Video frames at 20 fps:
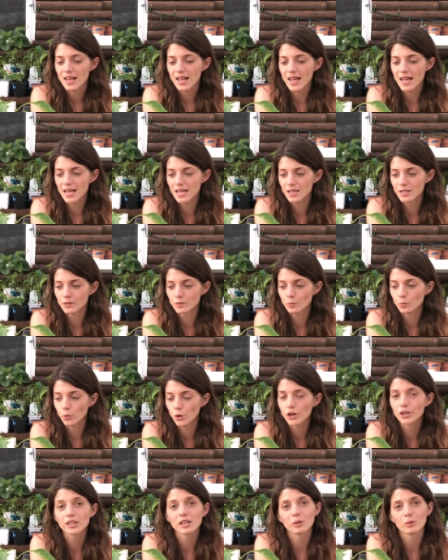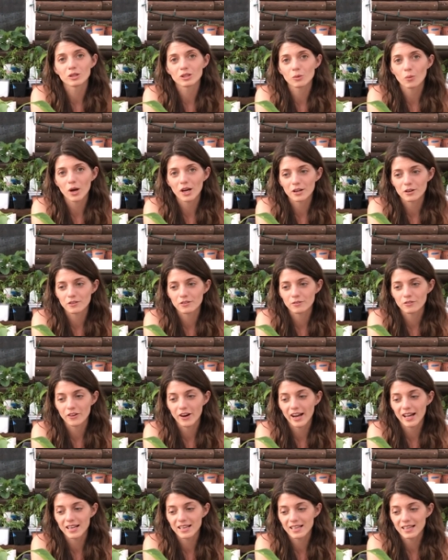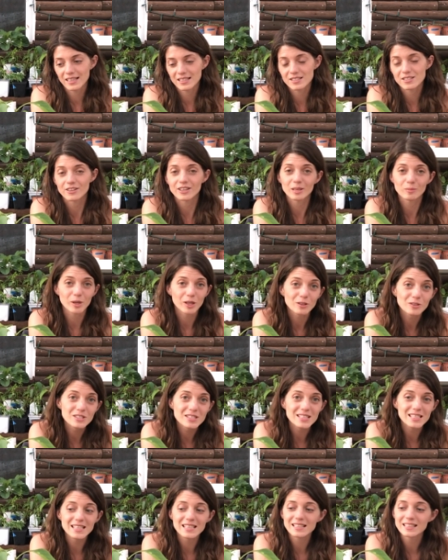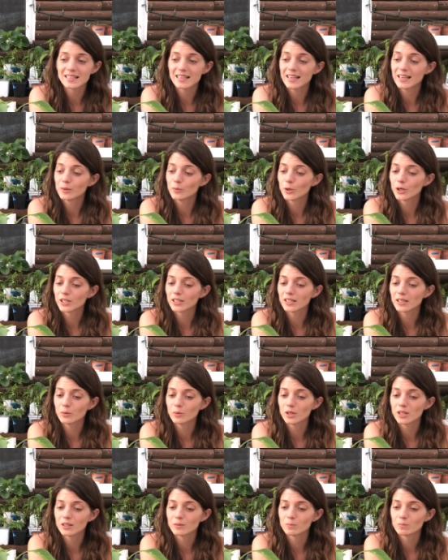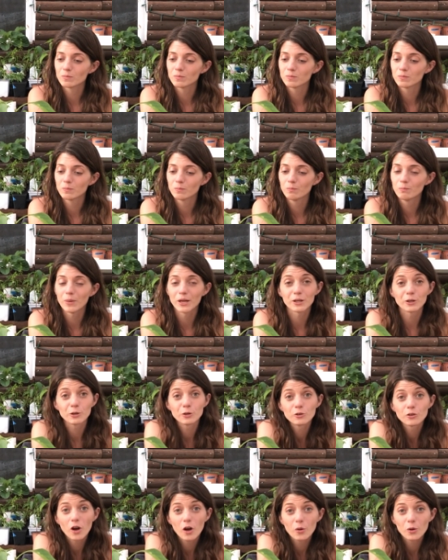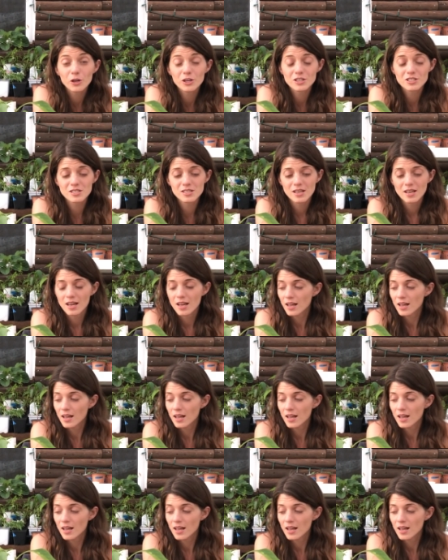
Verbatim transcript: and working with a wider variety and starting my own seed and working with better growers,